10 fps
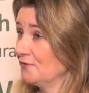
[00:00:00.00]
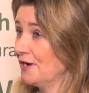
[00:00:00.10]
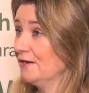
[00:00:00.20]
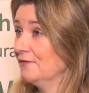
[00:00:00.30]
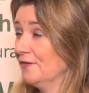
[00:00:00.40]

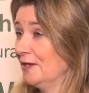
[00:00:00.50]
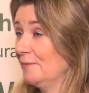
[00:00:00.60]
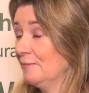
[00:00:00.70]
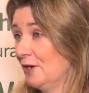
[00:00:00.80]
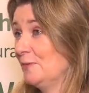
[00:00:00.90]
three of
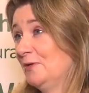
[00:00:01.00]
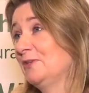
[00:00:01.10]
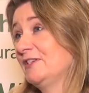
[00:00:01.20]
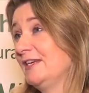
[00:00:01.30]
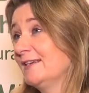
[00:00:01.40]
the
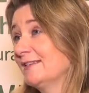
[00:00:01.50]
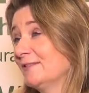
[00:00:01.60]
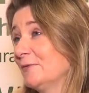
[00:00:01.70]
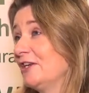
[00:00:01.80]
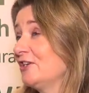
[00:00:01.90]

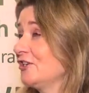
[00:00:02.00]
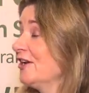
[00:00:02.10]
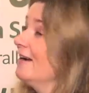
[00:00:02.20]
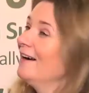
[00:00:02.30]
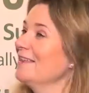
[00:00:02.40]
probiotics, which
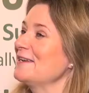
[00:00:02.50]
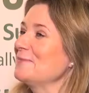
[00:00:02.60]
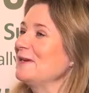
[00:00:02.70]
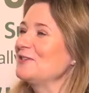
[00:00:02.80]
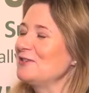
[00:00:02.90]
I think
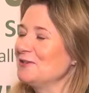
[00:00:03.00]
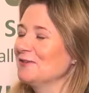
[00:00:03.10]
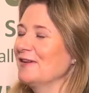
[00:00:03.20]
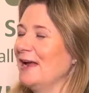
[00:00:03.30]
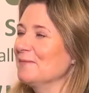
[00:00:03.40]
I mentioned to you
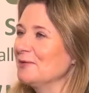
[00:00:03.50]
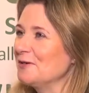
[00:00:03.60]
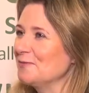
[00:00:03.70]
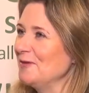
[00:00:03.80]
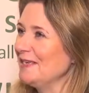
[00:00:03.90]
off
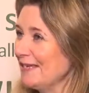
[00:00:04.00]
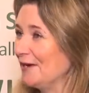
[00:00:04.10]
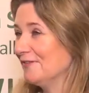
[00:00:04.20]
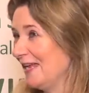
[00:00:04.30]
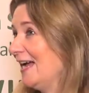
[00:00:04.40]
camera, is
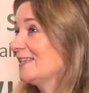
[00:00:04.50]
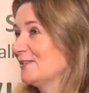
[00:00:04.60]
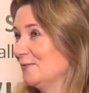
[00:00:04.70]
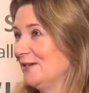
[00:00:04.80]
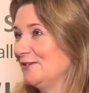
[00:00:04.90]
now for
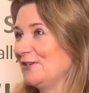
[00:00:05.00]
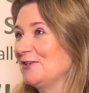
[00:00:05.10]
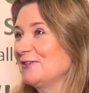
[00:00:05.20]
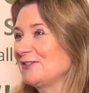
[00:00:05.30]
cats as well as dogs.